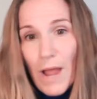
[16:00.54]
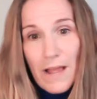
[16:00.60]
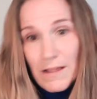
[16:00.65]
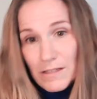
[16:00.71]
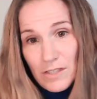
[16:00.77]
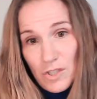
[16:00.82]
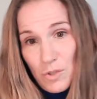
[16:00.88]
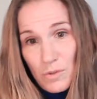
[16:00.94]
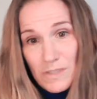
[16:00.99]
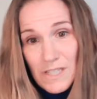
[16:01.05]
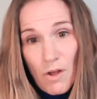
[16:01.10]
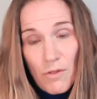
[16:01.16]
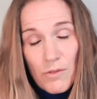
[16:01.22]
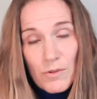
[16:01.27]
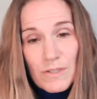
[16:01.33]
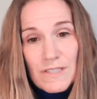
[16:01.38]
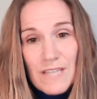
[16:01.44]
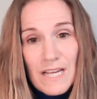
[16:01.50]
Using all
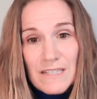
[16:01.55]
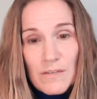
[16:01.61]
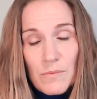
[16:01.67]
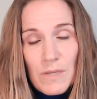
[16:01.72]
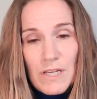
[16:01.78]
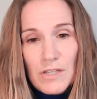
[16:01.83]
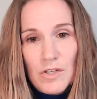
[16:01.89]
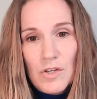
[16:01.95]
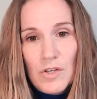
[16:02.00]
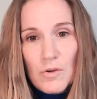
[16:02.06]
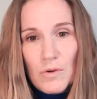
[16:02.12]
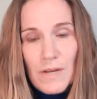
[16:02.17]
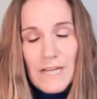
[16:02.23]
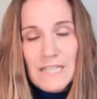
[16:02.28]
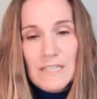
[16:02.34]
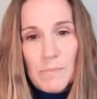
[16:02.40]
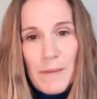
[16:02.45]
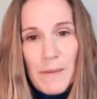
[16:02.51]
those things that we can do,
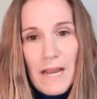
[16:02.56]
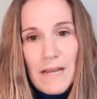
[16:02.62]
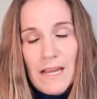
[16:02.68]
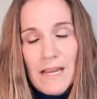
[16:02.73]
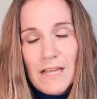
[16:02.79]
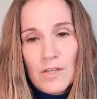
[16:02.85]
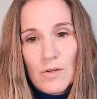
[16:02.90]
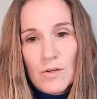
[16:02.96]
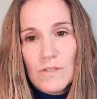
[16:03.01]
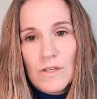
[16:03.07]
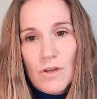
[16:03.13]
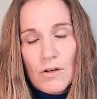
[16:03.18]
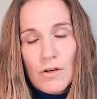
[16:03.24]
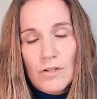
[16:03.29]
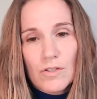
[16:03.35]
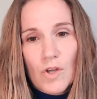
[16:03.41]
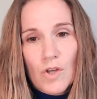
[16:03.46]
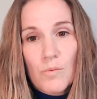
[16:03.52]
expanding and using our
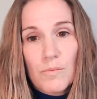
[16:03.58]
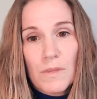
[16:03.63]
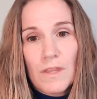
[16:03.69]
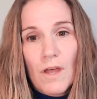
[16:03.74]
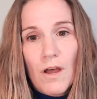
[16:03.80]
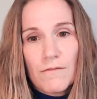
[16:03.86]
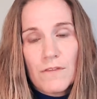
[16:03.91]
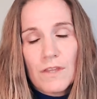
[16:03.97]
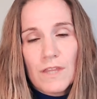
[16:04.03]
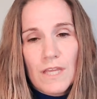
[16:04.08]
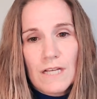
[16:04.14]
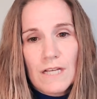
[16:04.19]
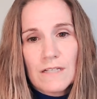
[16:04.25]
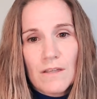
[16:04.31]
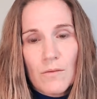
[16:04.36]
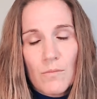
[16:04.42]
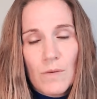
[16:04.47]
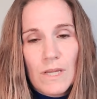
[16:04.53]
scope of the things
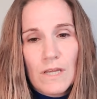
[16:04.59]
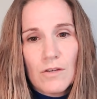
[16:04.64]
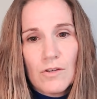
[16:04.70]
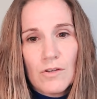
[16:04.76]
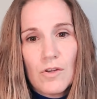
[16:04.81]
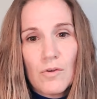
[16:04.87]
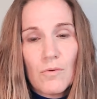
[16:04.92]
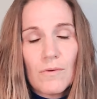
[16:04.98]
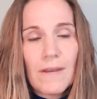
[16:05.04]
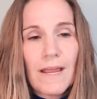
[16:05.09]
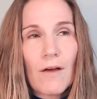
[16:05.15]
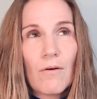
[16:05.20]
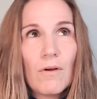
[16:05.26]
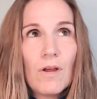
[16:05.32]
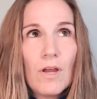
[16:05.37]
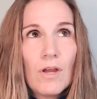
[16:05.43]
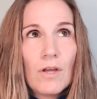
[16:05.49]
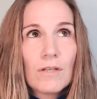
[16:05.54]
that we can do. Now,
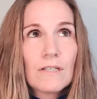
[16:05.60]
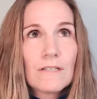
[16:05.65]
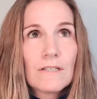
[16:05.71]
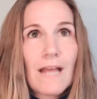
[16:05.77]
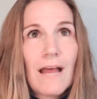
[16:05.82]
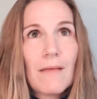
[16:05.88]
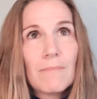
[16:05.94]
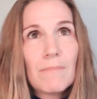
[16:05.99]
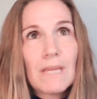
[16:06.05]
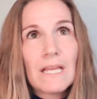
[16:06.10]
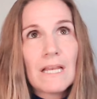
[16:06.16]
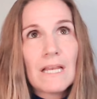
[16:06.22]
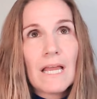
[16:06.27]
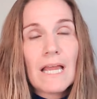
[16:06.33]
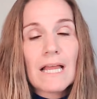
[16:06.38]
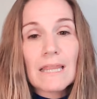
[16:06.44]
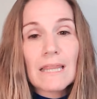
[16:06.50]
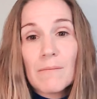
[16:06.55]
does that mean
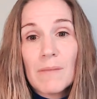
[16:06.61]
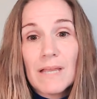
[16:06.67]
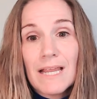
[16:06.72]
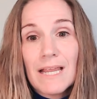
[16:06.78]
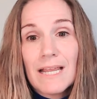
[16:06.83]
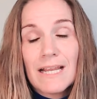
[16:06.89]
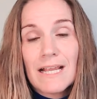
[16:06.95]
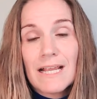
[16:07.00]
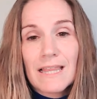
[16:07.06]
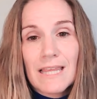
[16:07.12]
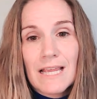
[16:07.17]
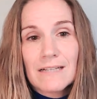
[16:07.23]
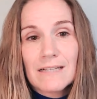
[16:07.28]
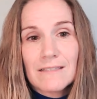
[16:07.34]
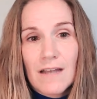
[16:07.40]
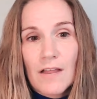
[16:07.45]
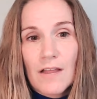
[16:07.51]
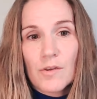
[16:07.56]
eliminating things
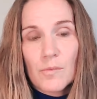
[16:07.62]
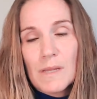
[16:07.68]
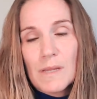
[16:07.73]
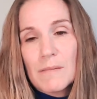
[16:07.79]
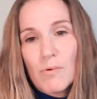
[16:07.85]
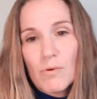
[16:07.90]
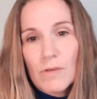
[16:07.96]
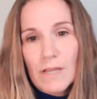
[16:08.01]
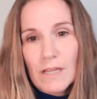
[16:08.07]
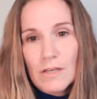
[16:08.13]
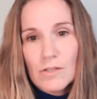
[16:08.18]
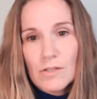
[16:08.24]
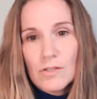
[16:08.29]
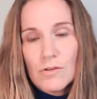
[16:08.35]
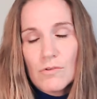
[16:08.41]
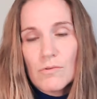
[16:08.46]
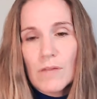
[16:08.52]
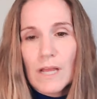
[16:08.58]
that other people can
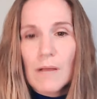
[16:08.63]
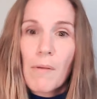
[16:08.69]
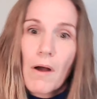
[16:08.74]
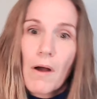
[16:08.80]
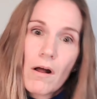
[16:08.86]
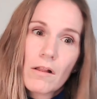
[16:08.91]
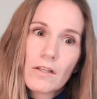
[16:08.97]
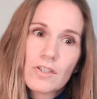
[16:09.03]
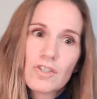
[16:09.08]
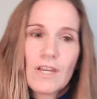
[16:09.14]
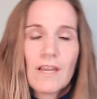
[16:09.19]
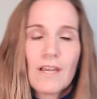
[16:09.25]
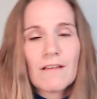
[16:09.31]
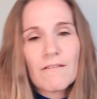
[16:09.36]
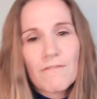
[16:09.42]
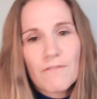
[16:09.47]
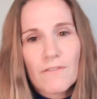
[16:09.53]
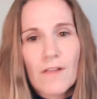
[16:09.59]
do, like polishing
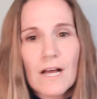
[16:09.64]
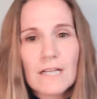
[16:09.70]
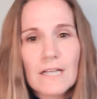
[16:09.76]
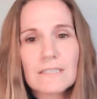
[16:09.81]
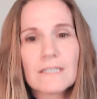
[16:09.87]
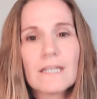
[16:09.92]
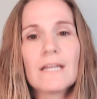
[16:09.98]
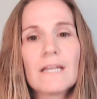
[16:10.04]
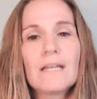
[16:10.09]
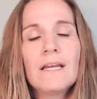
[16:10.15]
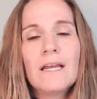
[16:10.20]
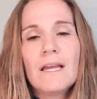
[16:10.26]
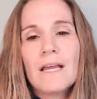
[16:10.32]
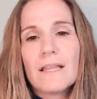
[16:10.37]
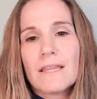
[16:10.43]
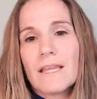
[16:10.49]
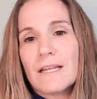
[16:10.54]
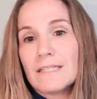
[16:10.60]
and flossing
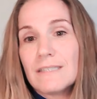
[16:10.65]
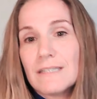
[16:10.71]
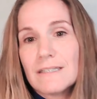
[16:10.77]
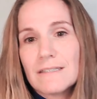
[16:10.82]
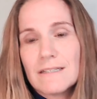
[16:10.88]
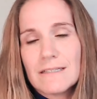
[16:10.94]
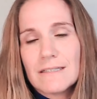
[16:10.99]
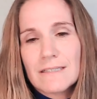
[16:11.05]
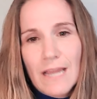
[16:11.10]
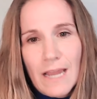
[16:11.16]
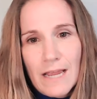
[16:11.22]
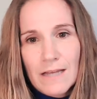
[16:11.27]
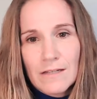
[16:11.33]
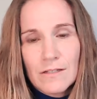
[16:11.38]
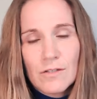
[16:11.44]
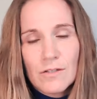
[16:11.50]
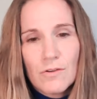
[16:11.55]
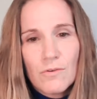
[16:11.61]
that assistants
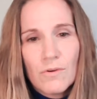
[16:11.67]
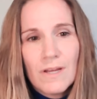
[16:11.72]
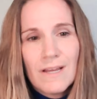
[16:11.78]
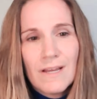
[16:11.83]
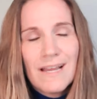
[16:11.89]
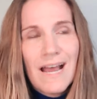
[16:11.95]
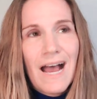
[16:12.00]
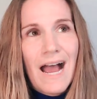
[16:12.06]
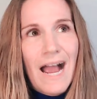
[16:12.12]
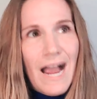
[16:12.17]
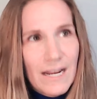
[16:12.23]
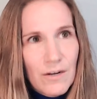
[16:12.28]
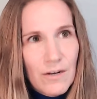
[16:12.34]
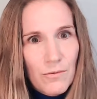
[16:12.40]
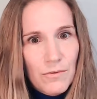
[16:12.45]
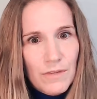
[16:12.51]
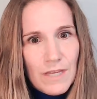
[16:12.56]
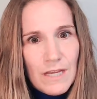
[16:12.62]
can do? I
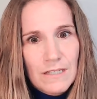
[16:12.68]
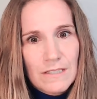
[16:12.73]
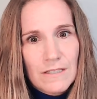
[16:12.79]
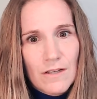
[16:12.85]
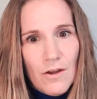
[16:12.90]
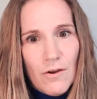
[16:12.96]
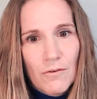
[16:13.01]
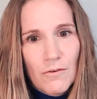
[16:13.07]
don't think so.